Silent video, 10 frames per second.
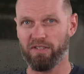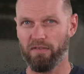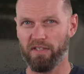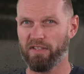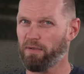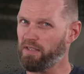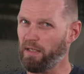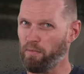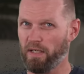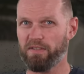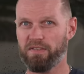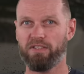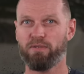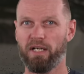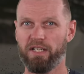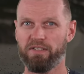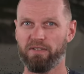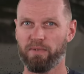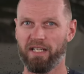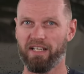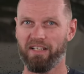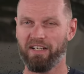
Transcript: driving, there was that one situation where